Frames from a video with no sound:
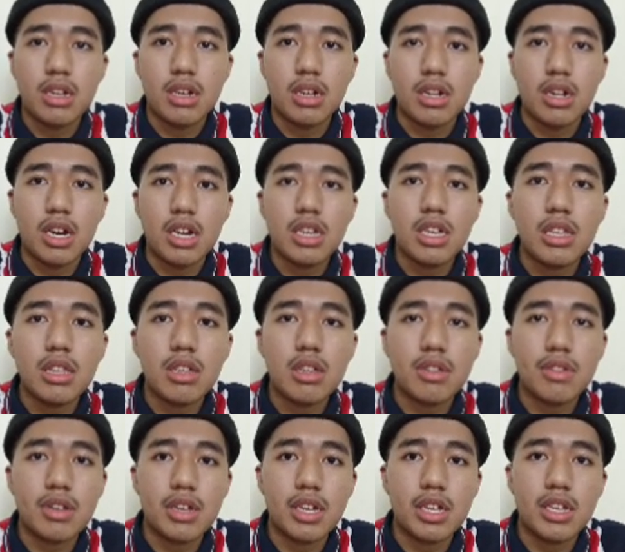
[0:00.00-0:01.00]
A higher
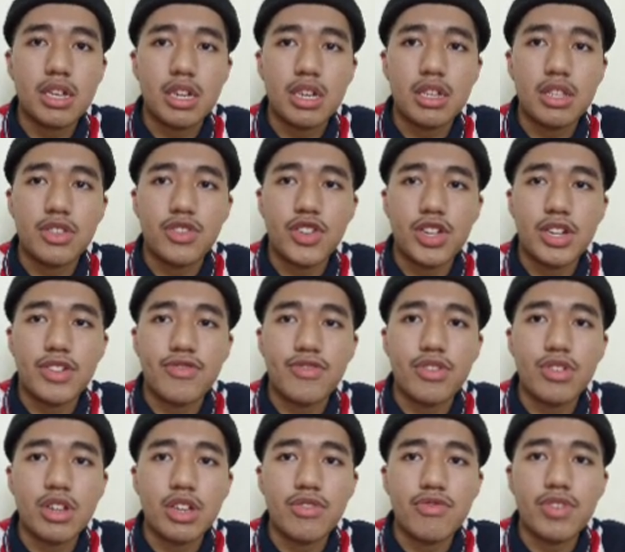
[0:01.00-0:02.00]
interest rate will attract
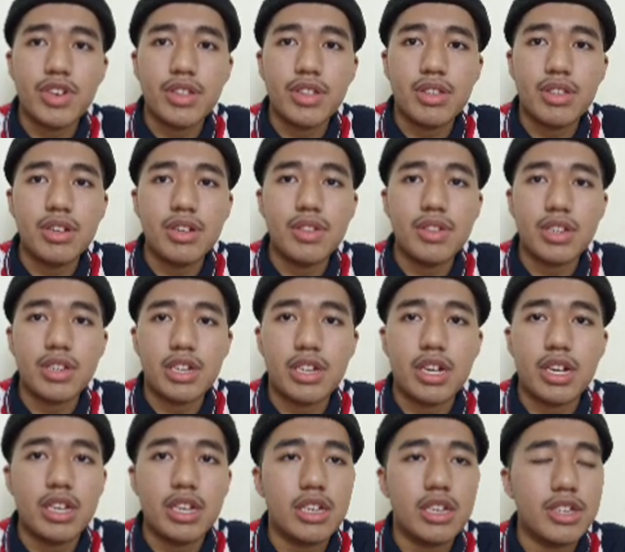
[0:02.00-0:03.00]
foreign investors seeking
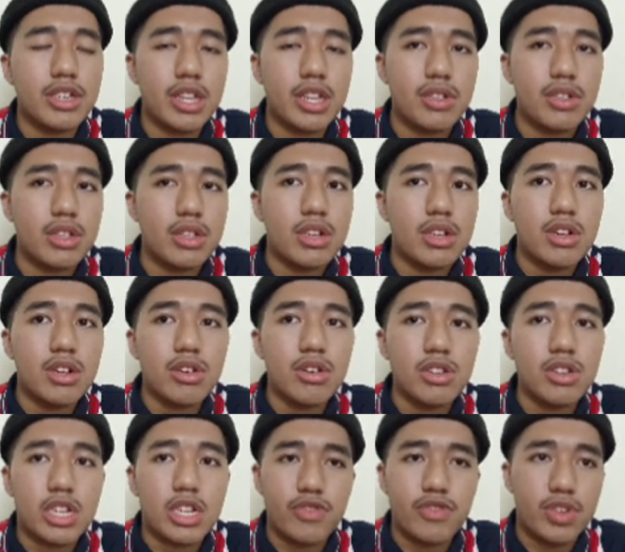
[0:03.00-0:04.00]
higher yields
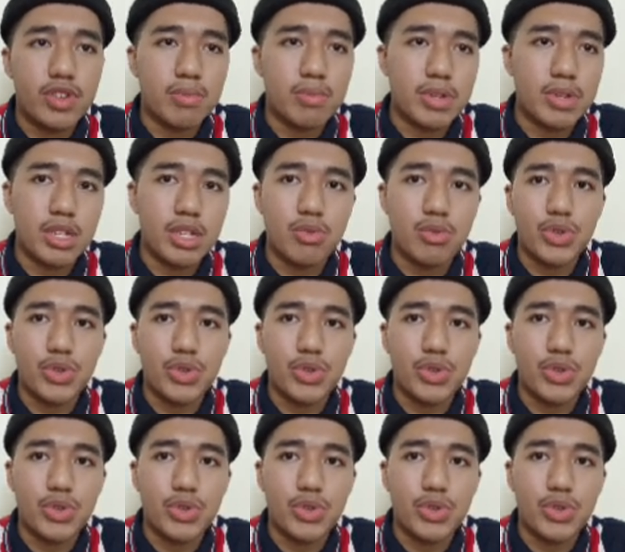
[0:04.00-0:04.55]
on their investment,